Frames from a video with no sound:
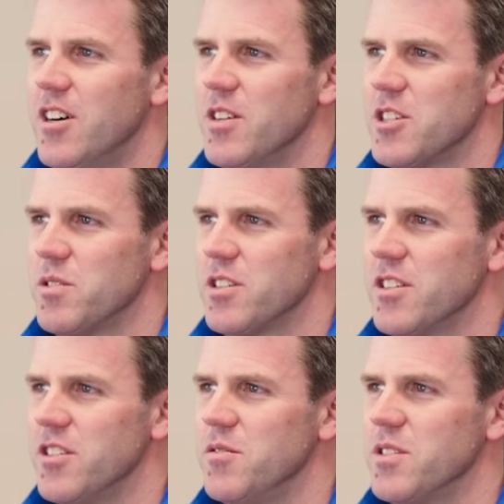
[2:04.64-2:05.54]
always wanted to
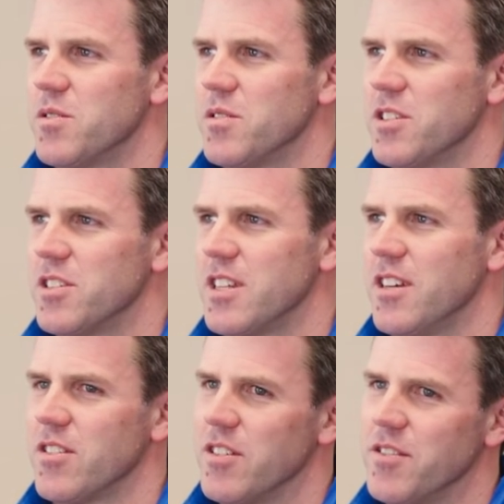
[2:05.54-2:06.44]
do which was
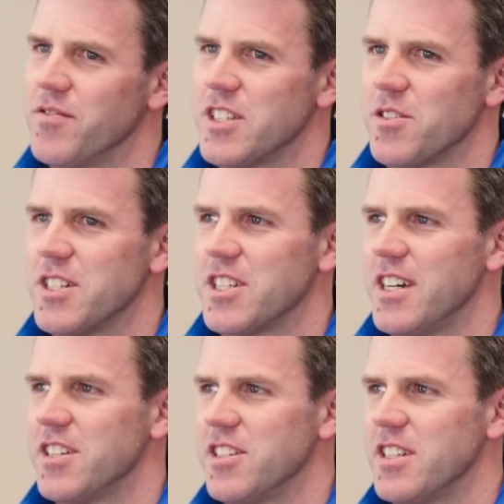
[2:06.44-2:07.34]
health and physical
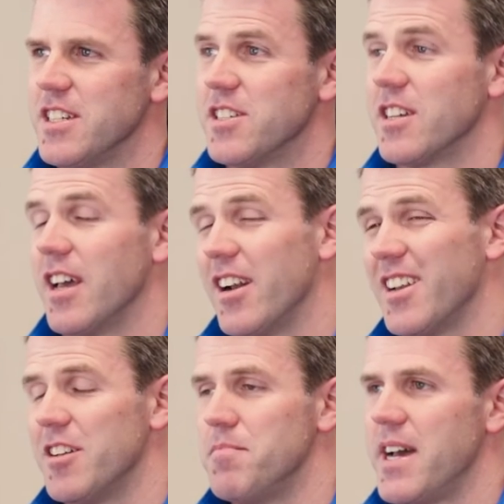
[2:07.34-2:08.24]
education teaching and I
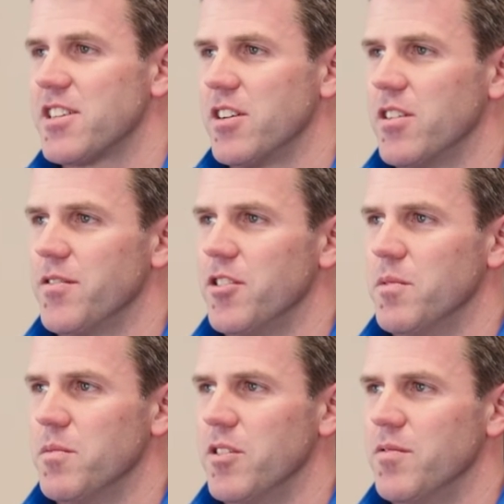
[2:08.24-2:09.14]
did a Bachelor of
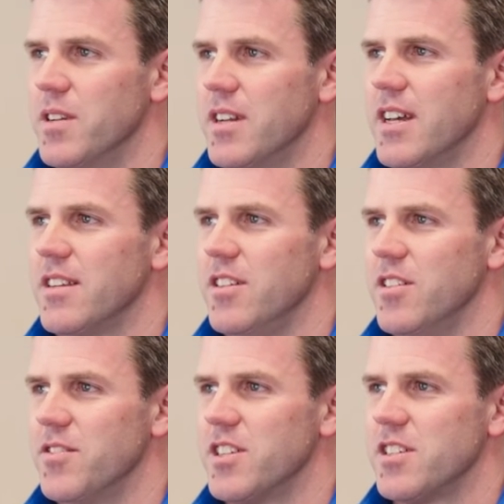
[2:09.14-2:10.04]
Human Movement at the
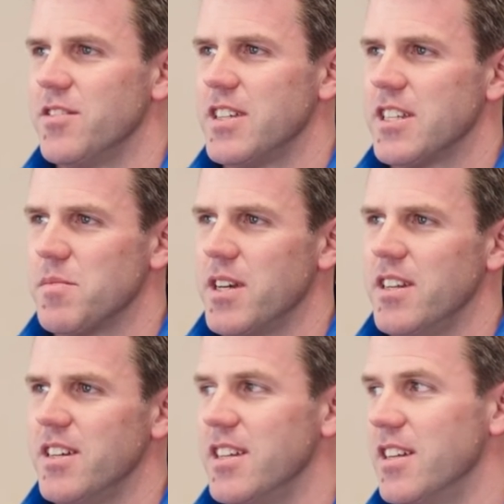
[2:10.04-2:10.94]
University of
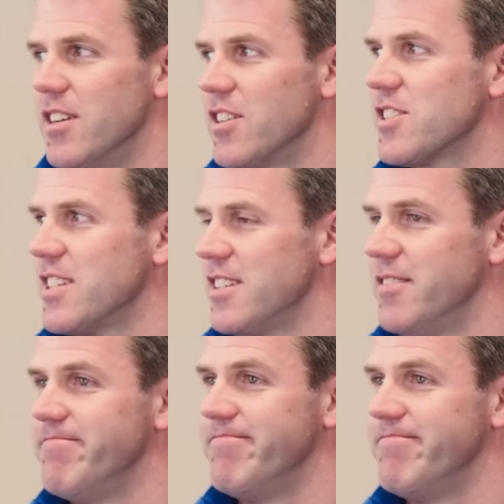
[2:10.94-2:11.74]
Tasmania in Launceston.